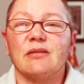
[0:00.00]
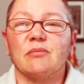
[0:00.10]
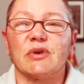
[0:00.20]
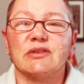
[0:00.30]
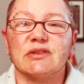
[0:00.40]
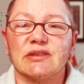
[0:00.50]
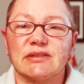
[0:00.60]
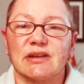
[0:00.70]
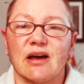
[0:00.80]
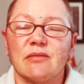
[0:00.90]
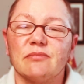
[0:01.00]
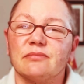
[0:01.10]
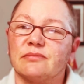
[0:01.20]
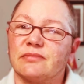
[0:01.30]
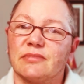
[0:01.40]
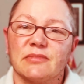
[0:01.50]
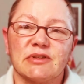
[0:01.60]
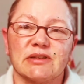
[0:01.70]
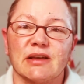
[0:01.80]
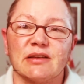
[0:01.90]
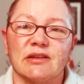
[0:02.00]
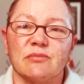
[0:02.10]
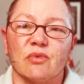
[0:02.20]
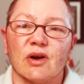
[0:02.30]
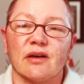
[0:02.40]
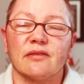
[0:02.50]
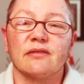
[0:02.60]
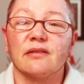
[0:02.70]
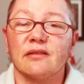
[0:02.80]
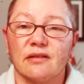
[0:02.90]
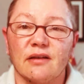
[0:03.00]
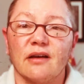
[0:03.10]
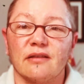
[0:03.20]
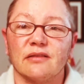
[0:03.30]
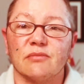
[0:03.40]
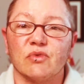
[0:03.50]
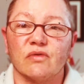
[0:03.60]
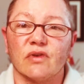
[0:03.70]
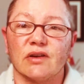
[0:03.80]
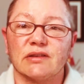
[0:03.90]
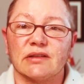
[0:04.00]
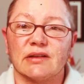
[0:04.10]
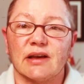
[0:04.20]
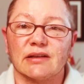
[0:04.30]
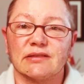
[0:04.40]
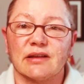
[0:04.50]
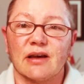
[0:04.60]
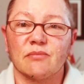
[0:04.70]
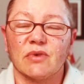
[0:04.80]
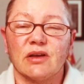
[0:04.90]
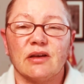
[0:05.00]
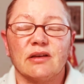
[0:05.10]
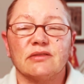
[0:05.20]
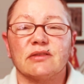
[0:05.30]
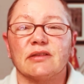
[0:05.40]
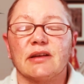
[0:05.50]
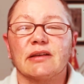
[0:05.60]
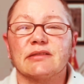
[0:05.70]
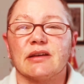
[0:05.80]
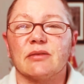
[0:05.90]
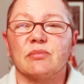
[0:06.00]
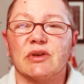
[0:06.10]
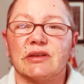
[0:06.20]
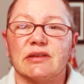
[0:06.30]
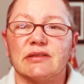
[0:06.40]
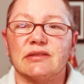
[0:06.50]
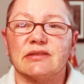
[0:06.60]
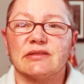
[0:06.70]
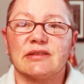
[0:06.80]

But just stop, take a deep breath, and then move on to the next step. So the next step is